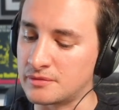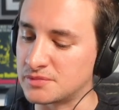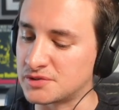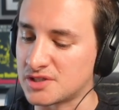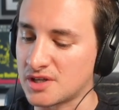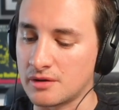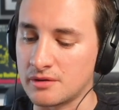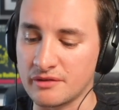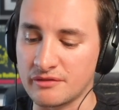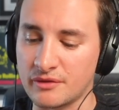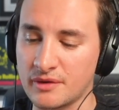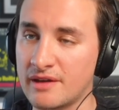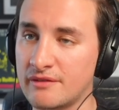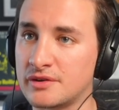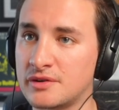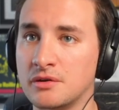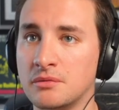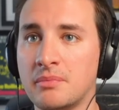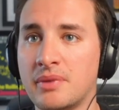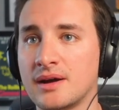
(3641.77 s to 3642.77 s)
So if you ever
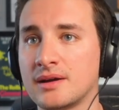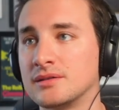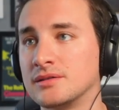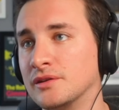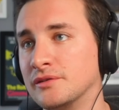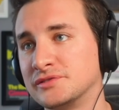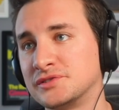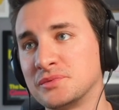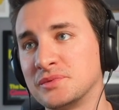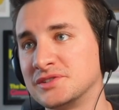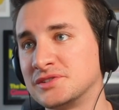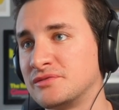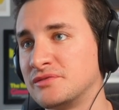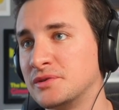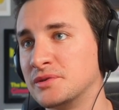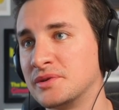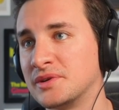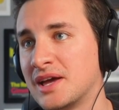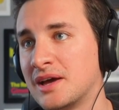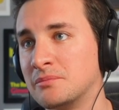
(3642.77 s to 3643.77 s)
come back, I'd love to interview
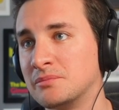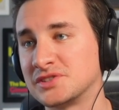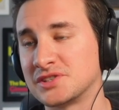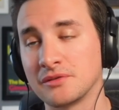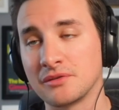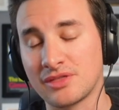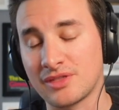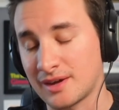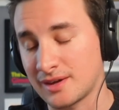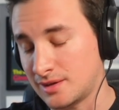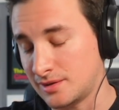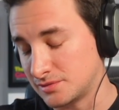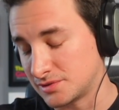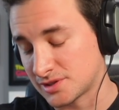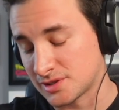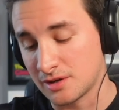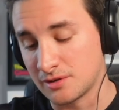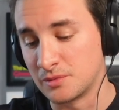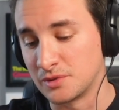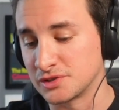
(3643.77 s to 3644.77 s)
you again. So thank you
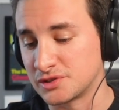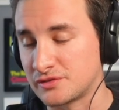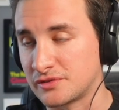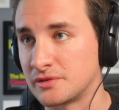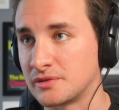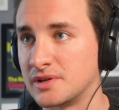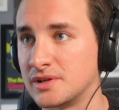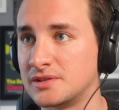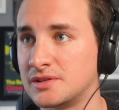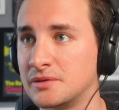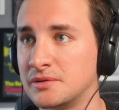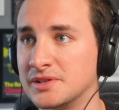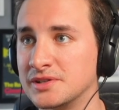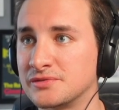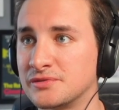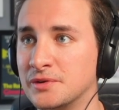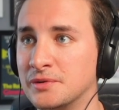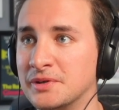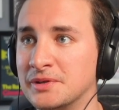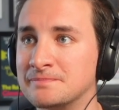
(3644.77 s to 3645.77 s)
so much for uh, doing this
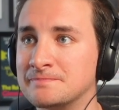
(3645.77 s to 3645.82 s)
for me.